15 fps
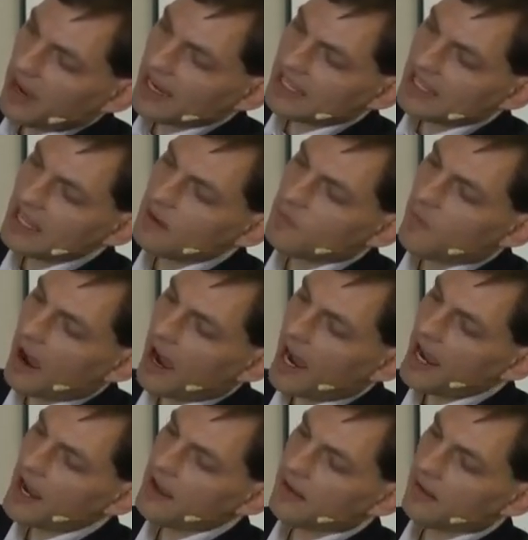my dy
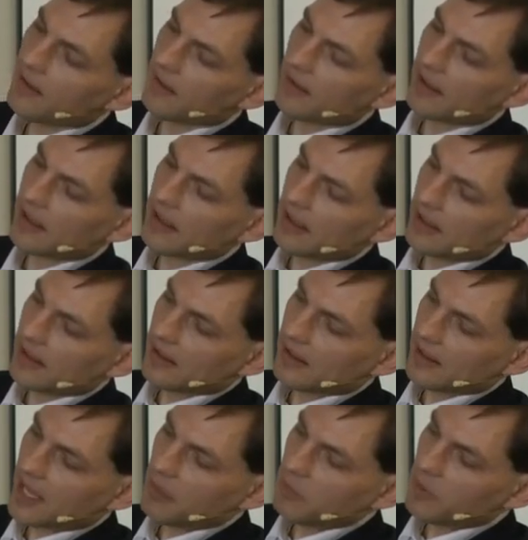
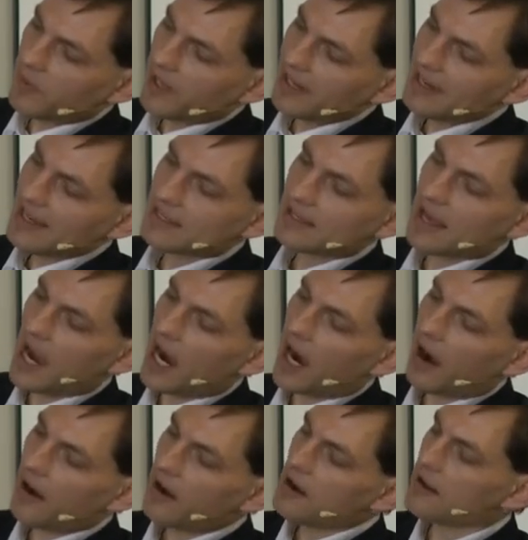can be written as
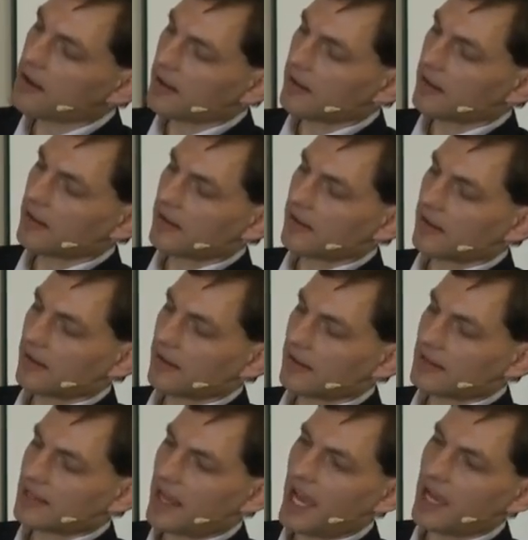r
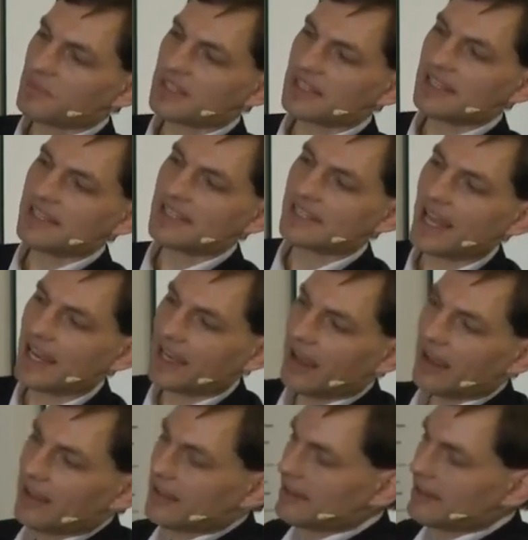times d theta.